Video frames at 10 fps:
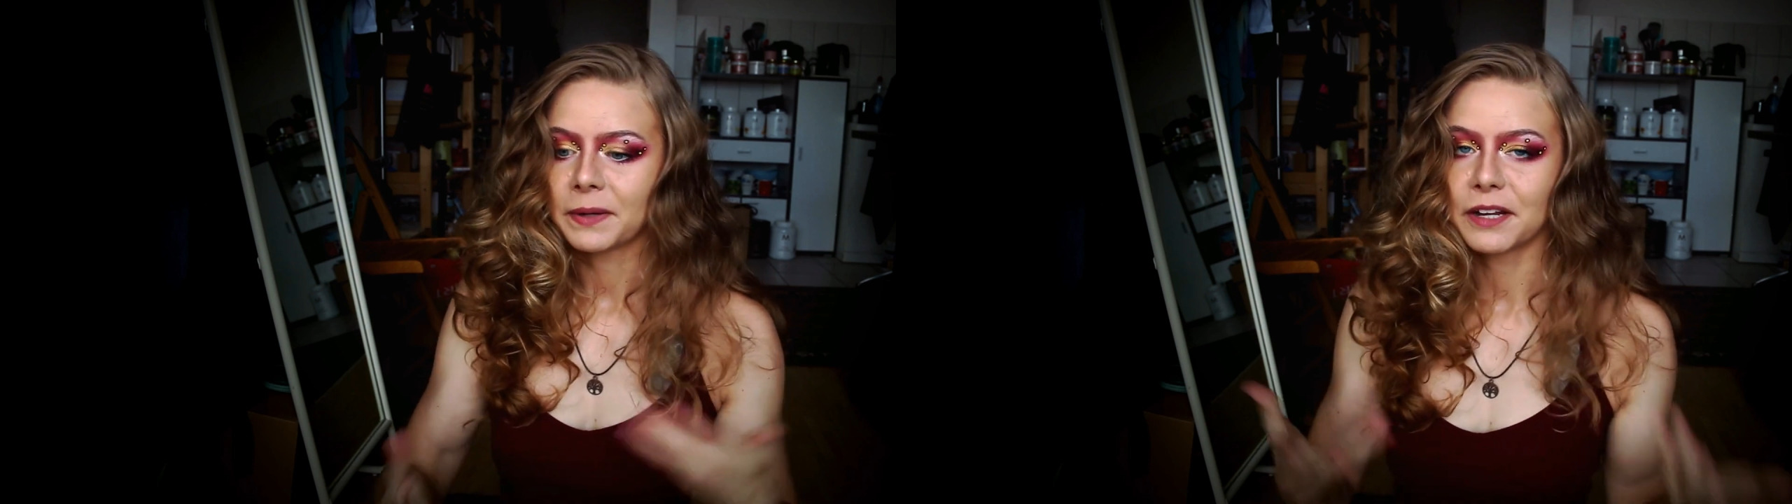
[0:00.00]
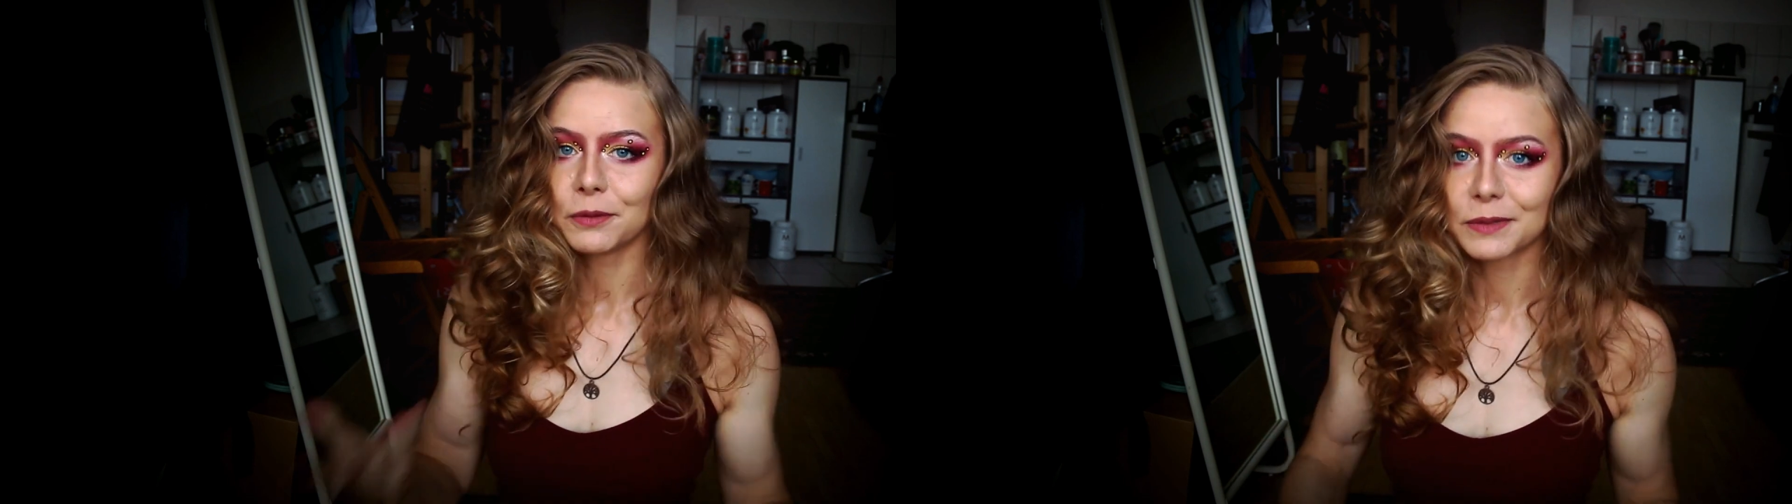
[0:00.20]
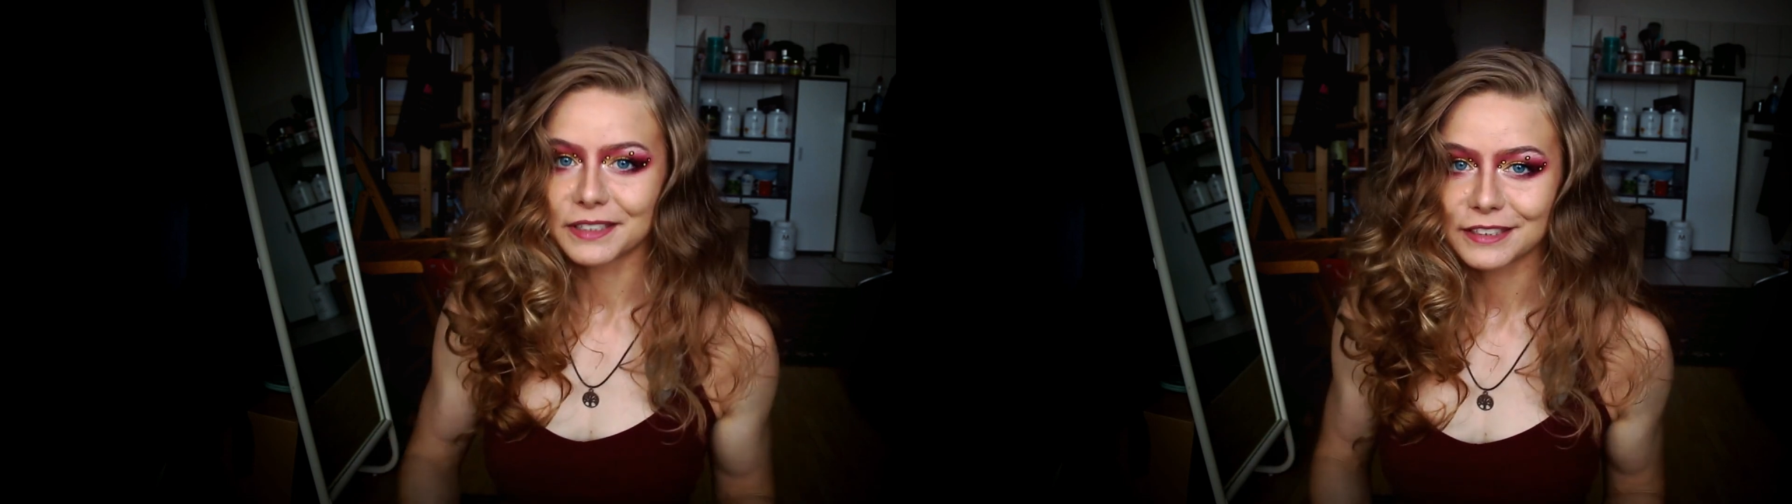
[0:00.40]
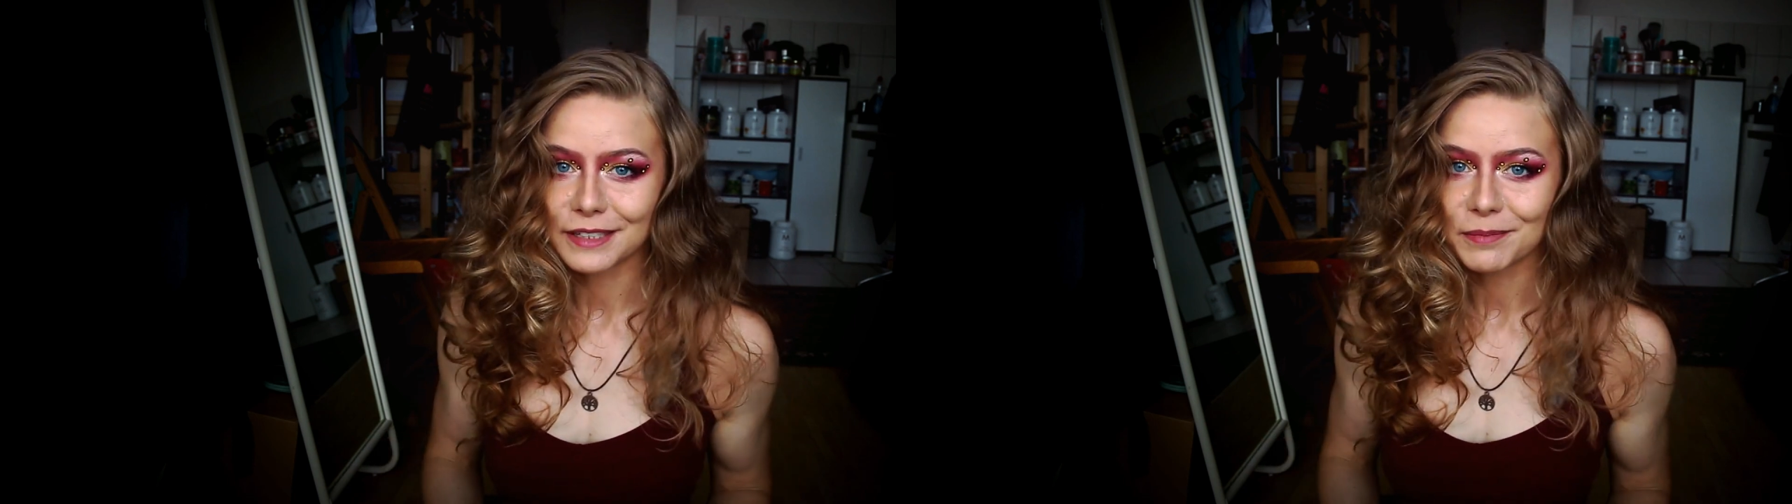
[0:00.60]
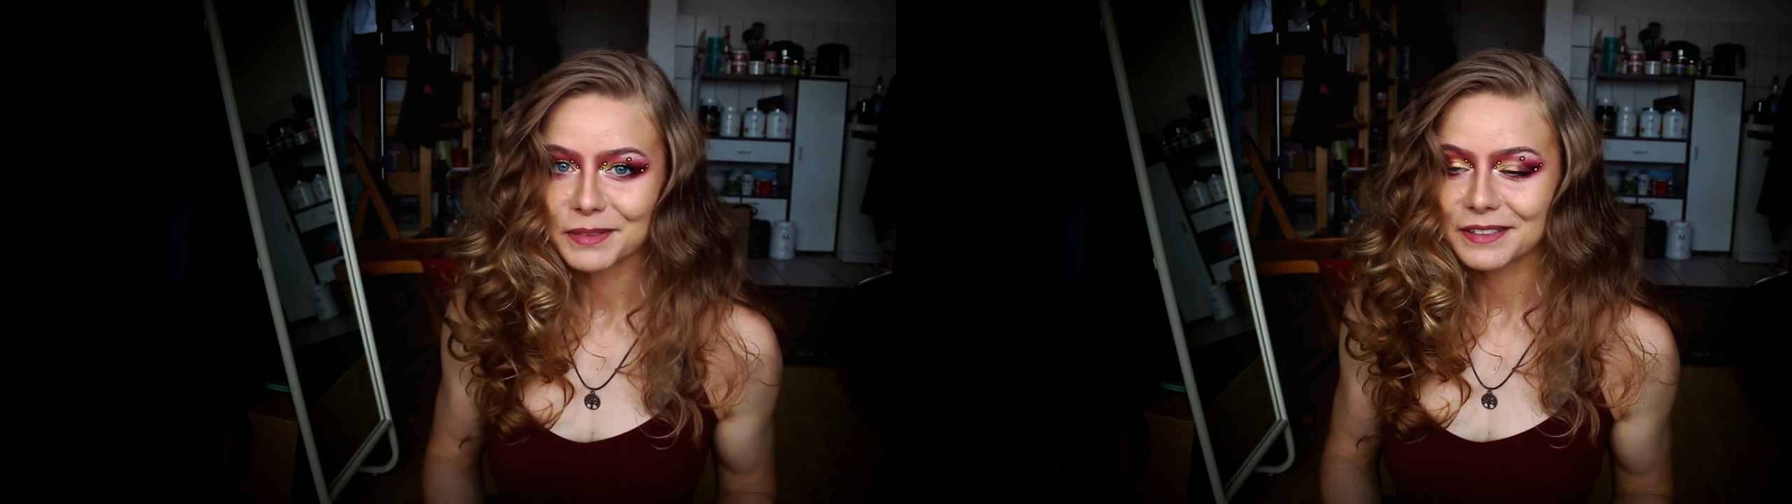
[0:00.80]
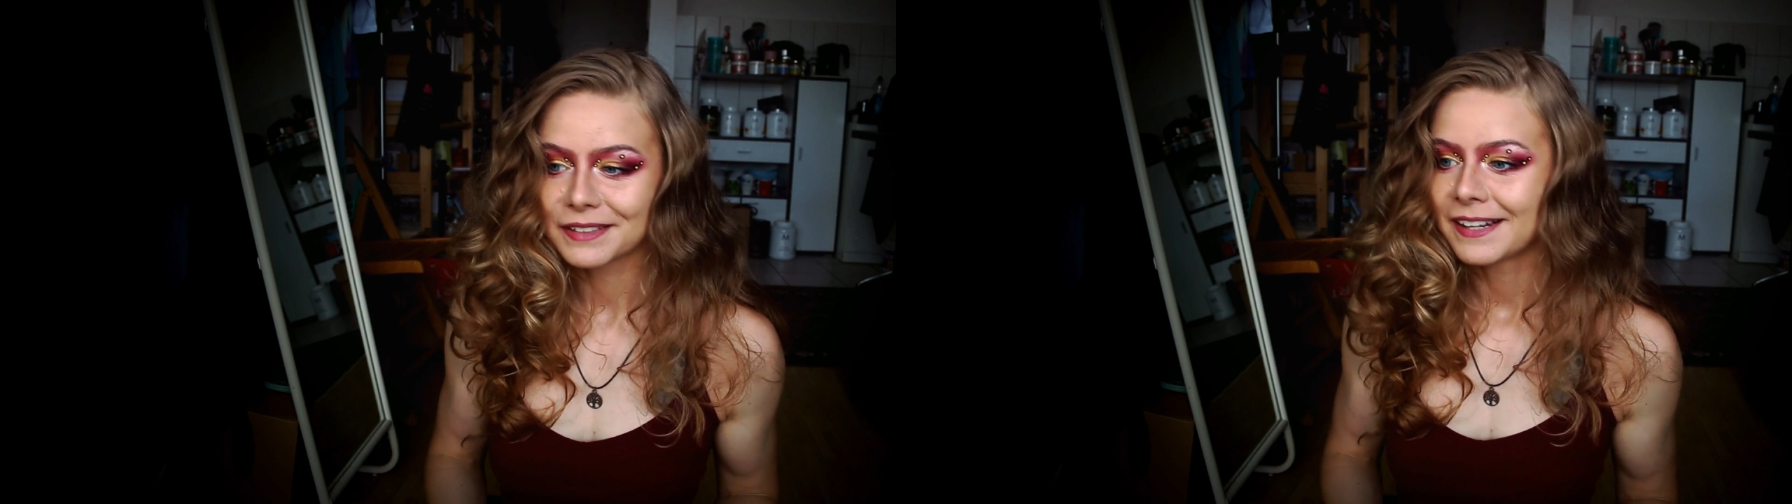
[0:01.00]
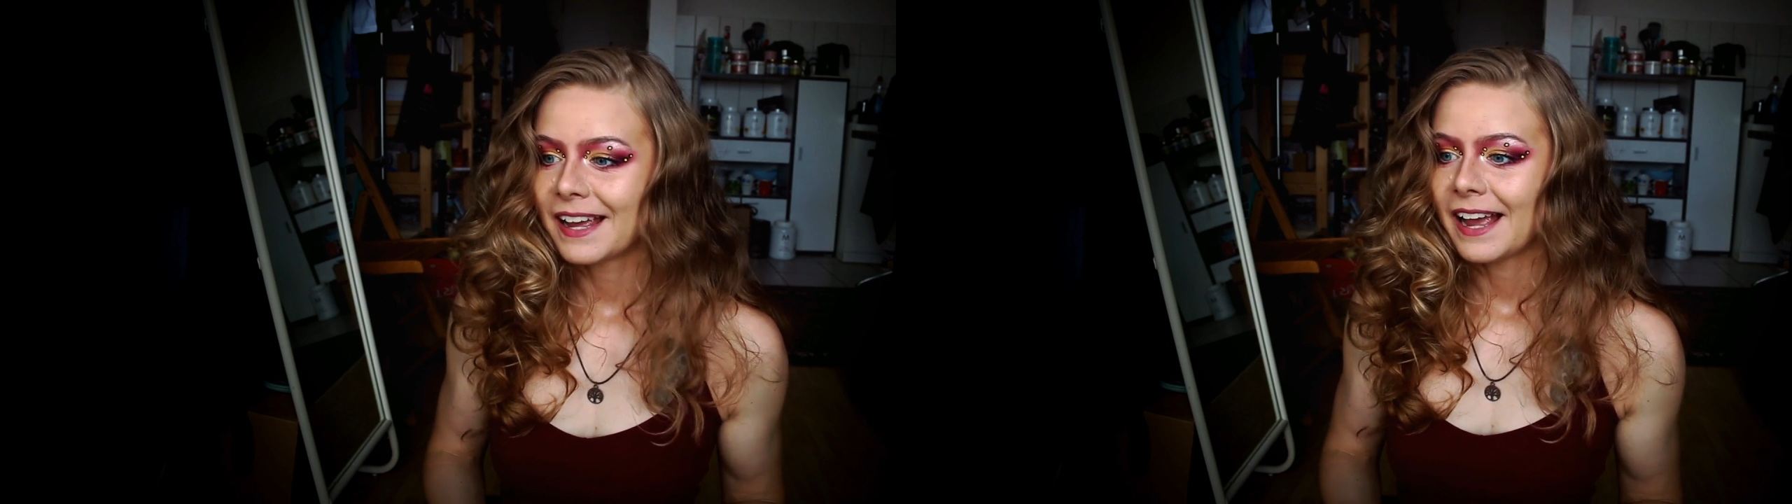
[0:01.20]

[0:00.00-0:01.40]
can do with sims